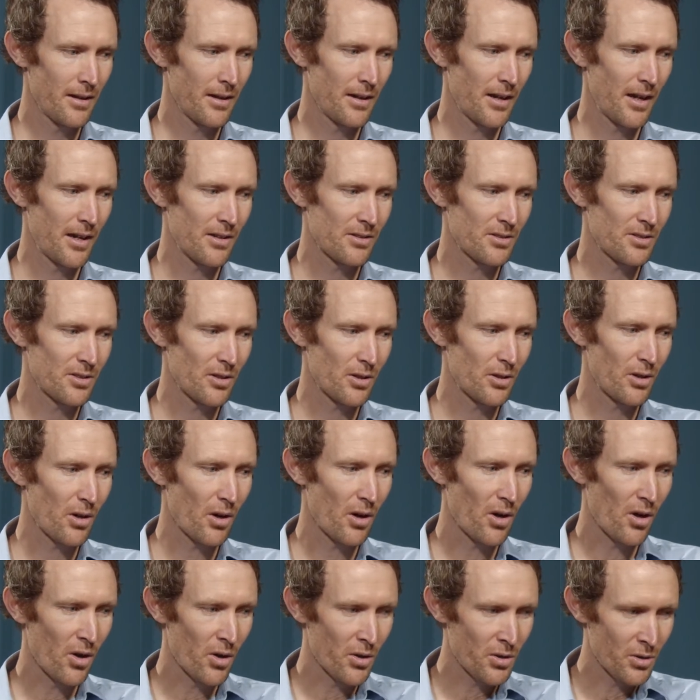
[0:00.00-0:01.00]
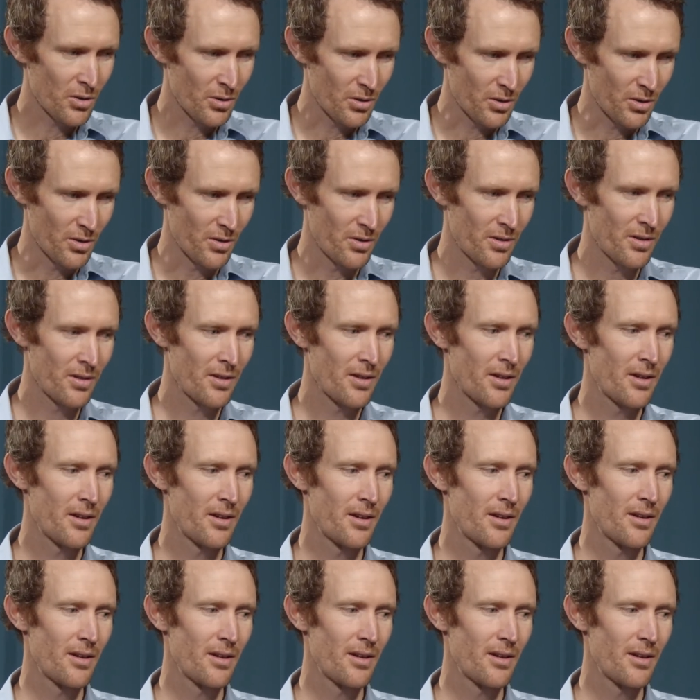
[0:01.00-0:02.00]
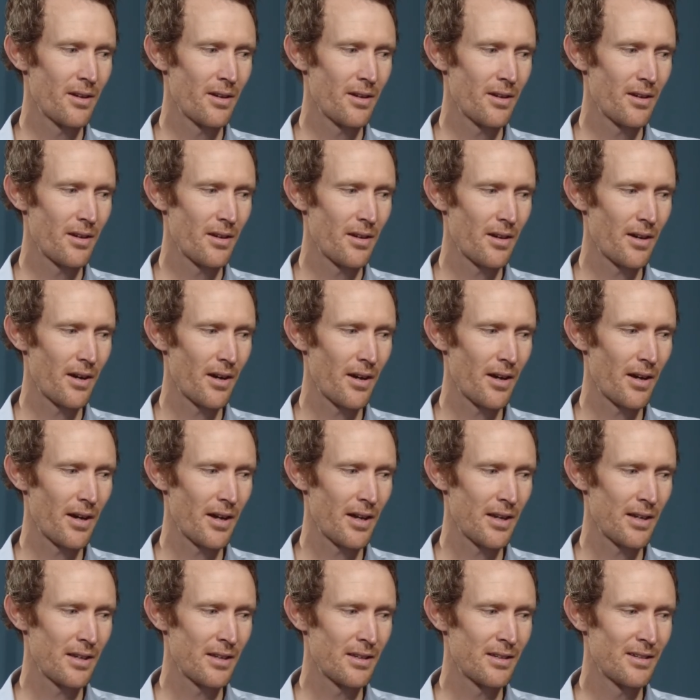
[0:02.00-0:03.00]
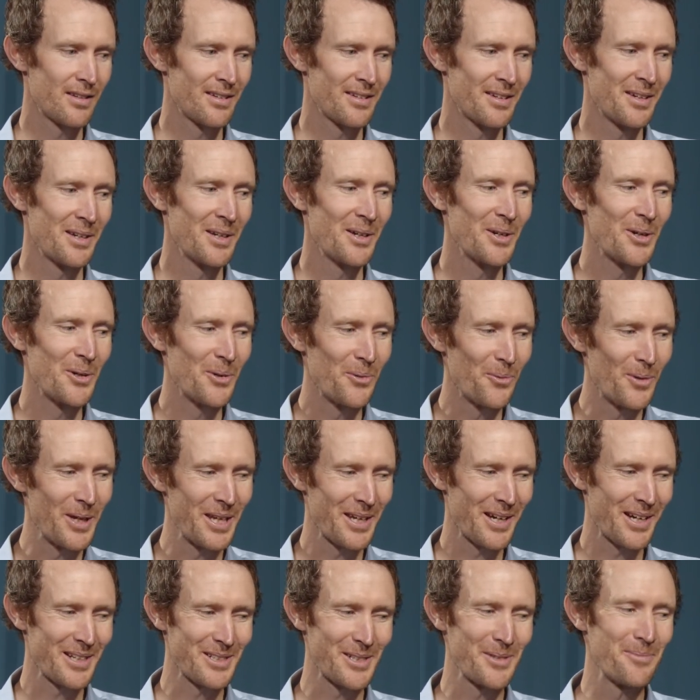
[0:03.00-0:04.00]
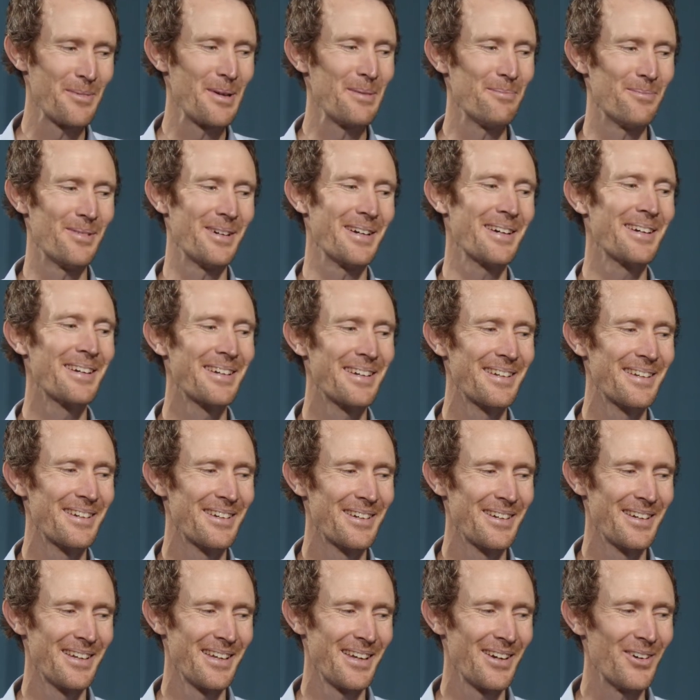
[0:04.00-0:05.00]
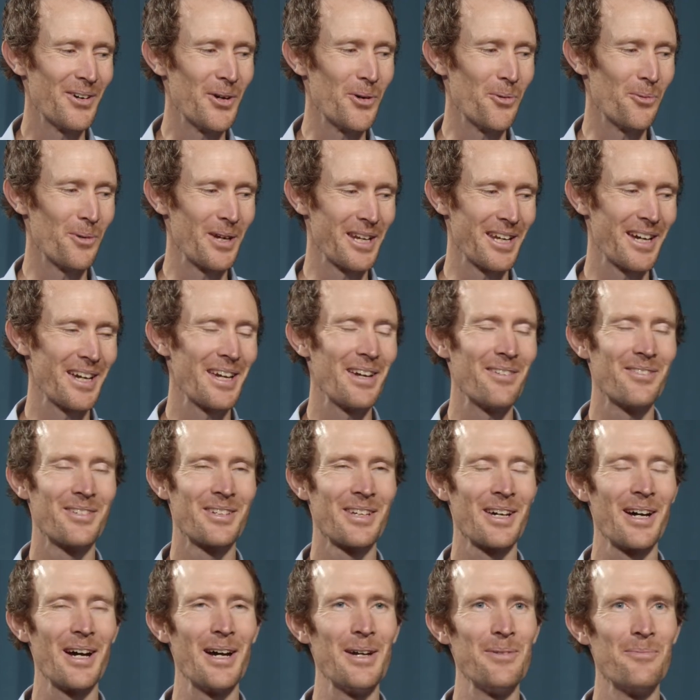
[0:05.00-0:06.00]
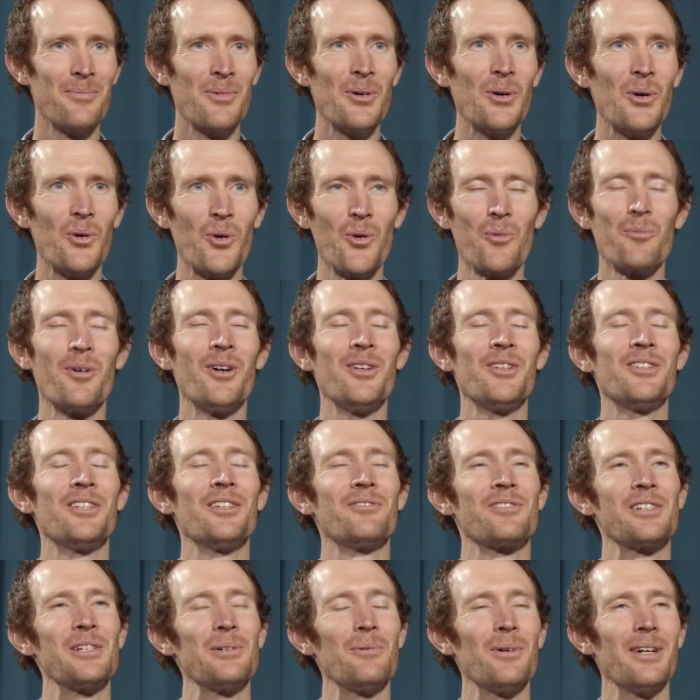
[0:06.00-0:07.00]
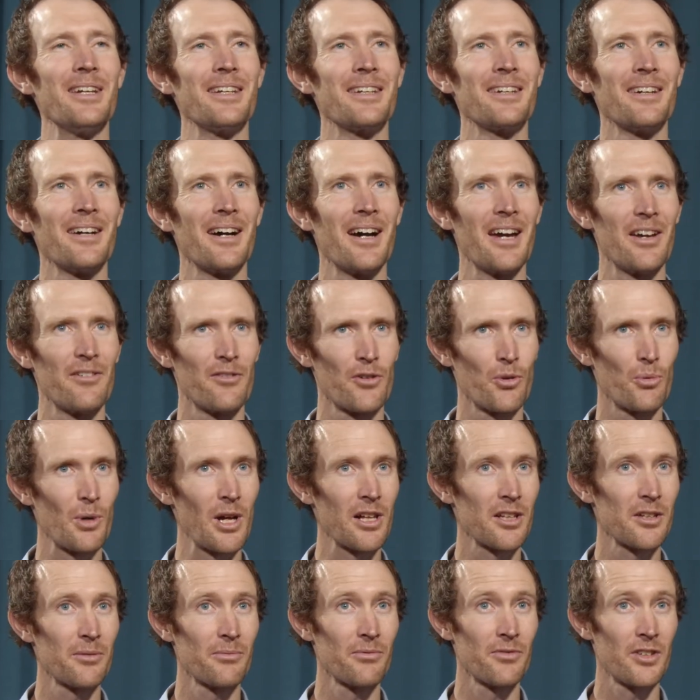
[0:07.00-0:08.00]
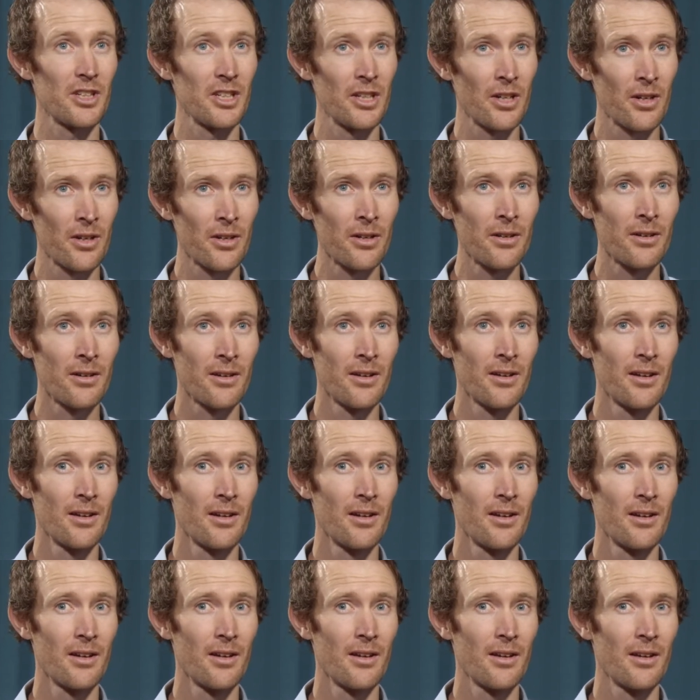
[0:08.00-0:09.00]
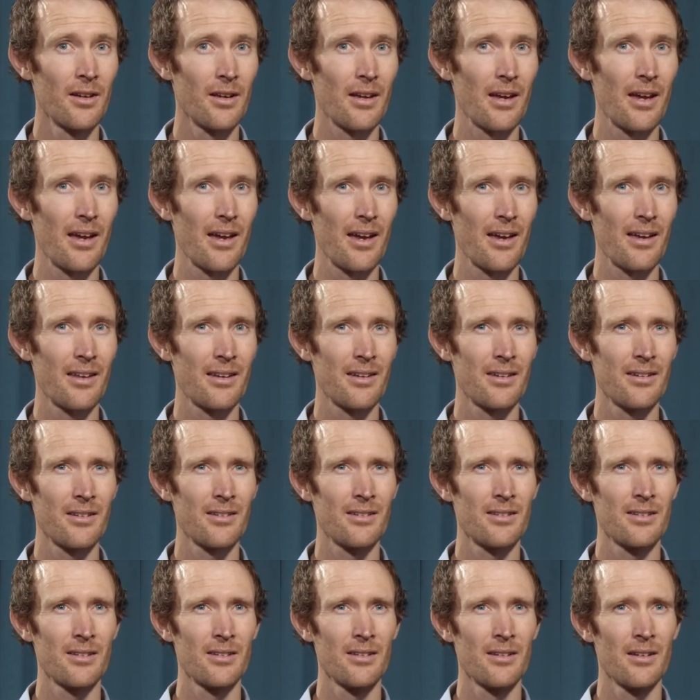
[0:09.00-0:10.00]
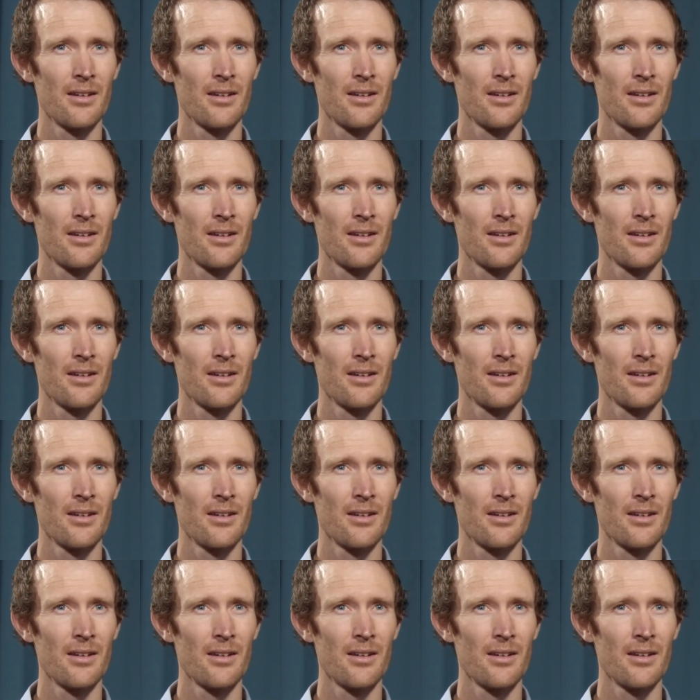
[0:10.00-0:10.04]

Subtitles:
And so on Learn, when I remember, or when I have time, almost every week I have a welcome video, and